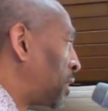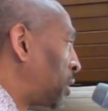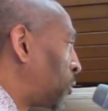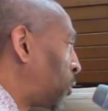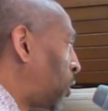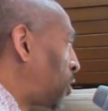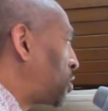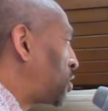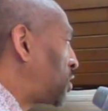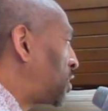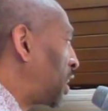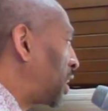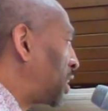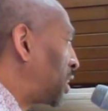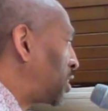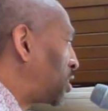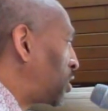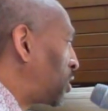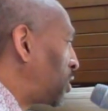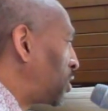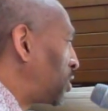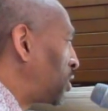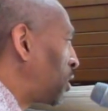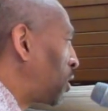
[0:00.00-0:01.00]
Worst thing that
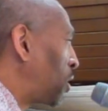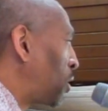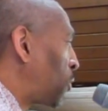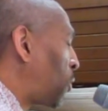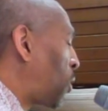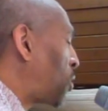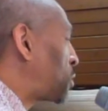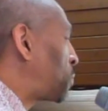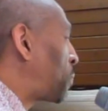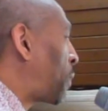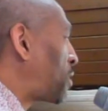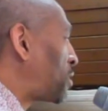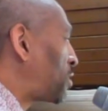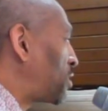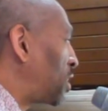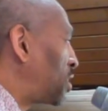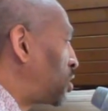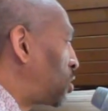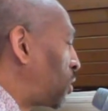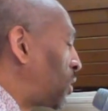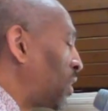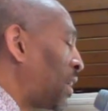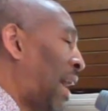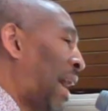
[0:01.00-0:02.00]
you can, worst person
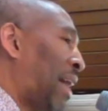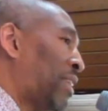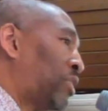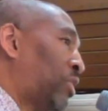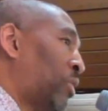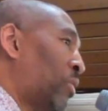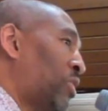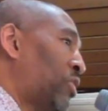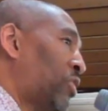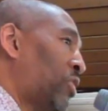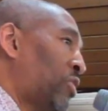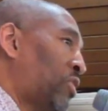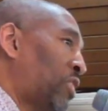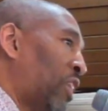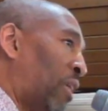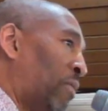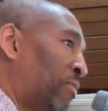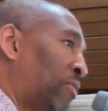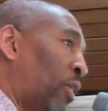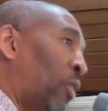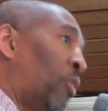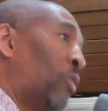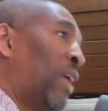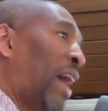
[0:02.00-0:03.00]
that you can lie to is
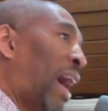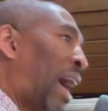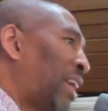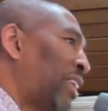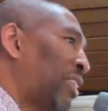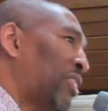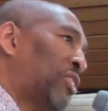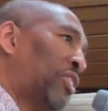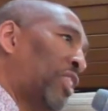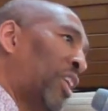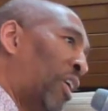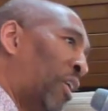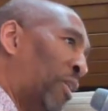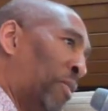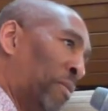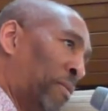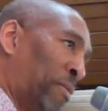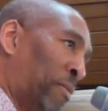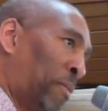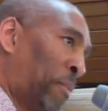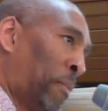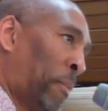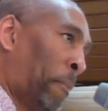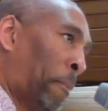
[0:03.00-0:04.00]
yourself. Don't lie to
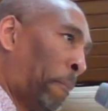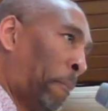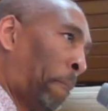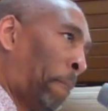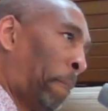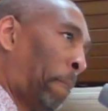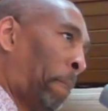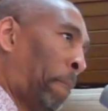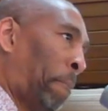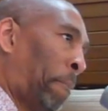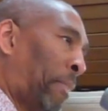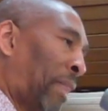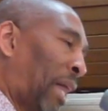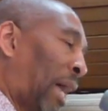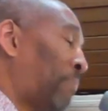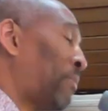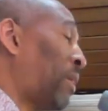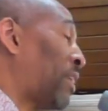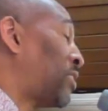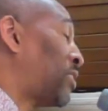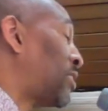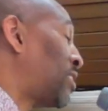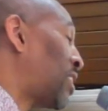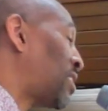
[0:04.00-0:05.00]
yourself. I'm
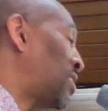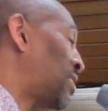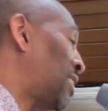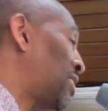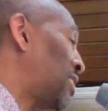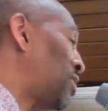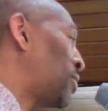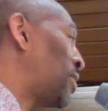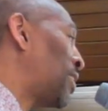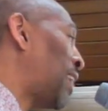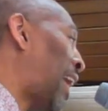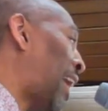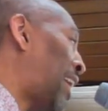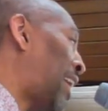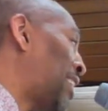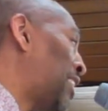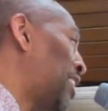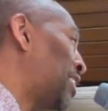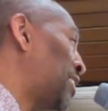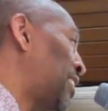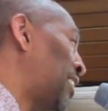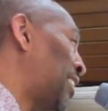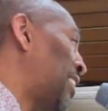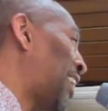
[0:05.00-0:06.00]
not suggesting that you lie,
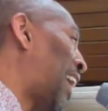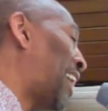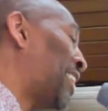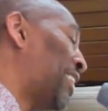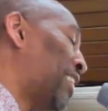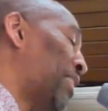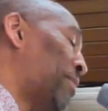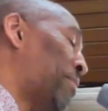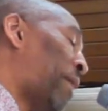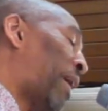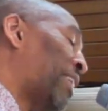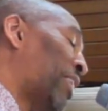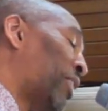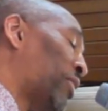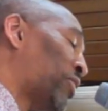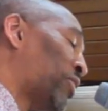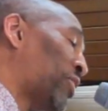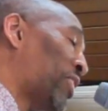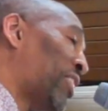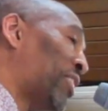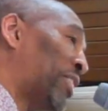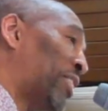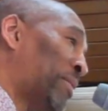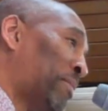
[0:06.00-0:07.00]
lie to anybody else
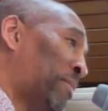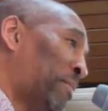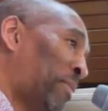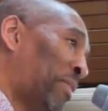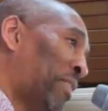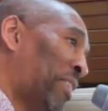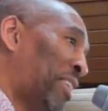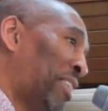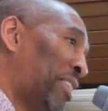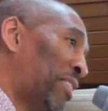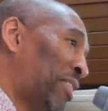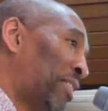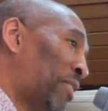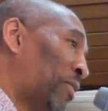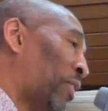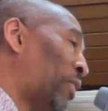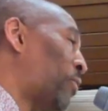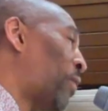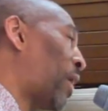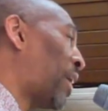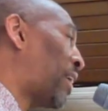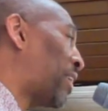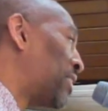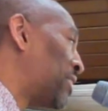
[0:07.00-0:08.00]
either. Just for
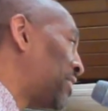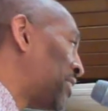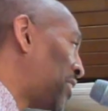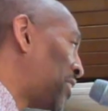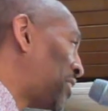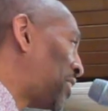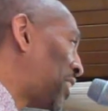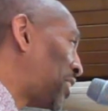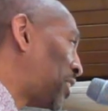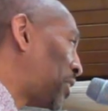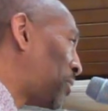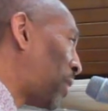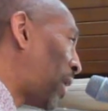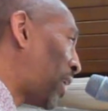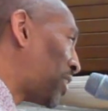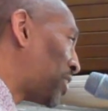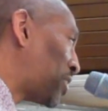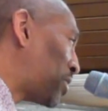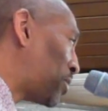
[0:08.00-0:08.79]
the record, just to get the record